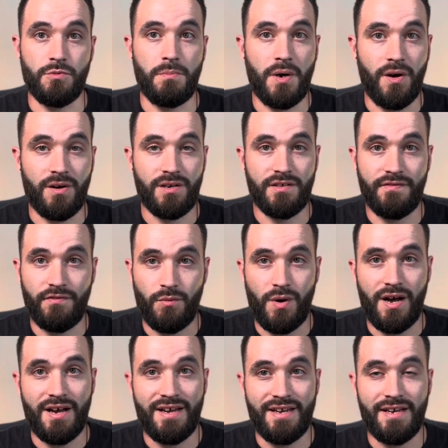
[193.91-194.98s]
Part of
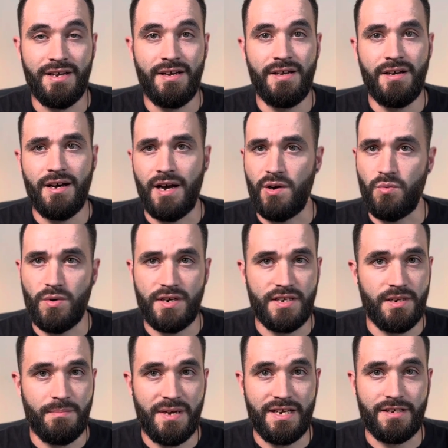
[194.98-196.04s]
why I wanted
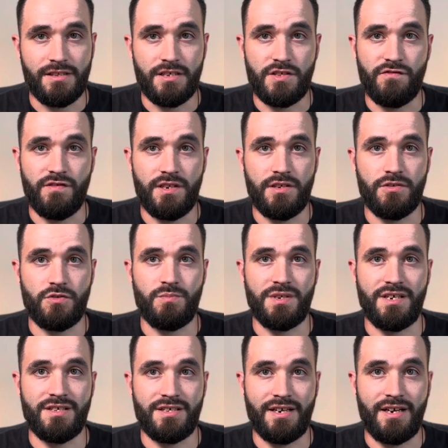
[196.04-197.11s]
to make this video is
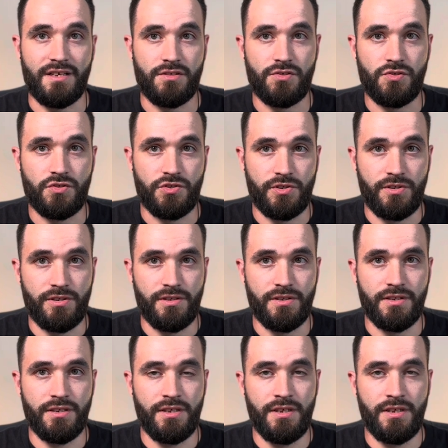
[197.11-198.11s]
because I got stirred